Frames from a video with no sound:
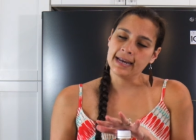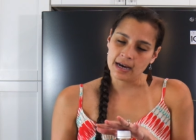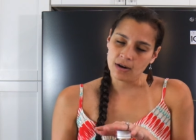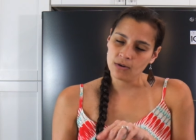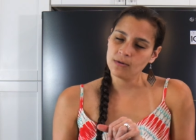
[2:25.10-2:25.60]

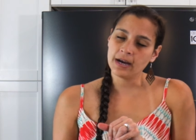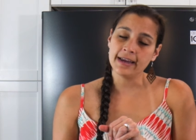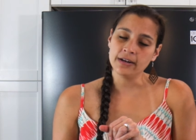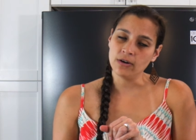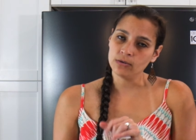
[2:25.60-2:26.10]
Now,
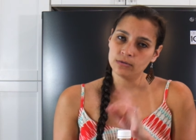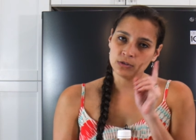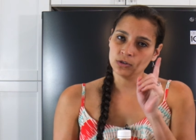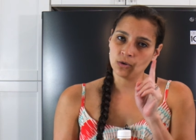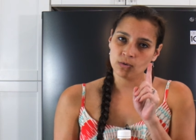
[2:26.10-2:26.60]
I know,
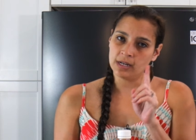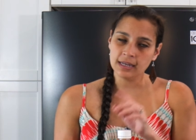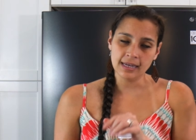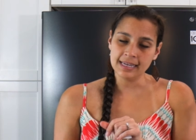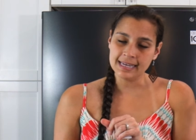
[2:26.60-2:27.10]
don't
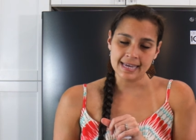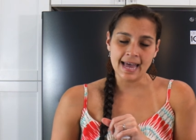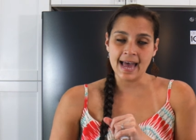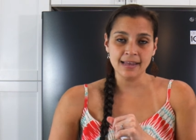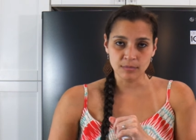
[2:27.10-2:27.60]

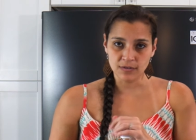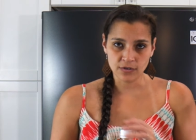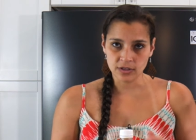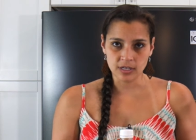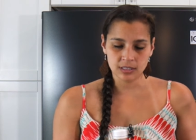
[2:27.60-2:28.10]
at me
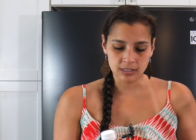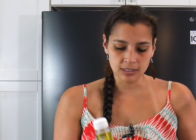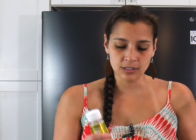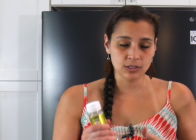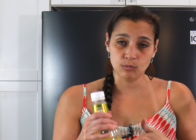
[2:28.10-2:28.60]
for this.
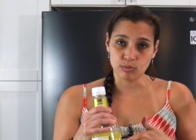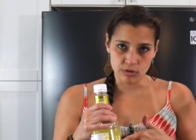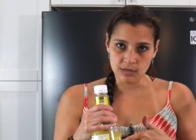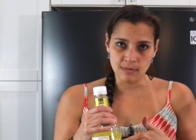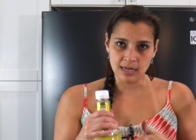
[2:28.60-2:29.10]
This is a
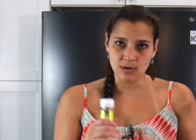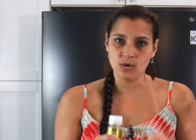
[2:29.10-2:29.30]
pre-made